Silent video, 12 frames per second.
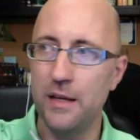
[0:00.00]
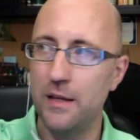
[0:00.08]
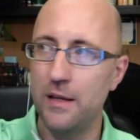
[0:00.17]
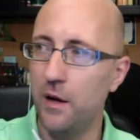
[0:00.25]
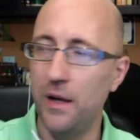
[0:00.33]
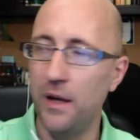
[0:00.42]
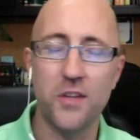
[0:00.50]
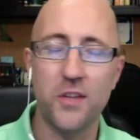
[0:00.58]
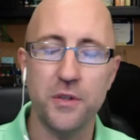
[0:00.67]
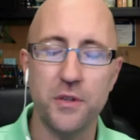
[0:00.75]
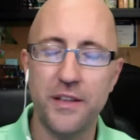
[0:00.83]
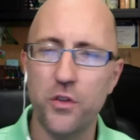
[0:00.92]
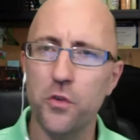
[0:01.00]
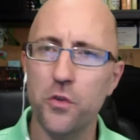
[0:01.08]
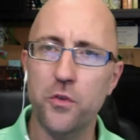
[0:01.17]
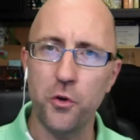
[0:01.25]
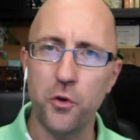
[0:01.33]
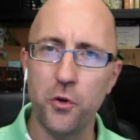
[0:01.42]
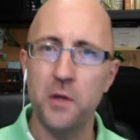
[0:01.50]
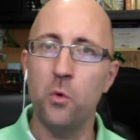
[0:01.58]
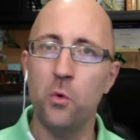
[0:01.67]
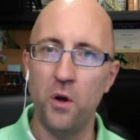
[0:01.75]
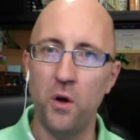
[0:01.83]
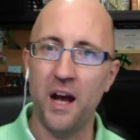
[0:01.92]
essentially this is turning
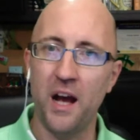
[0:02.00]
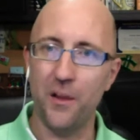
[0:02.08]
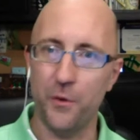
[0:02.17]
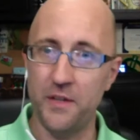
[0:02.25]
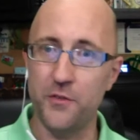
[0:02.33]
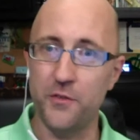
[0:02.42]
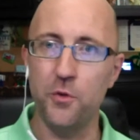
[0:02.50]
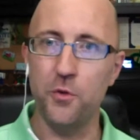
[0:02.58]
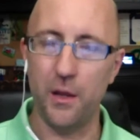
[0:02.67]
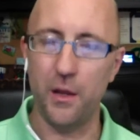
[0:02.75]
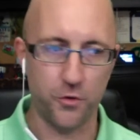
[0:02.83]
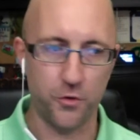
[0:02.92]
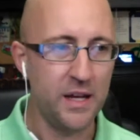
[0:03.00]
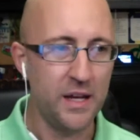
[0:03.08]
$1 into $2.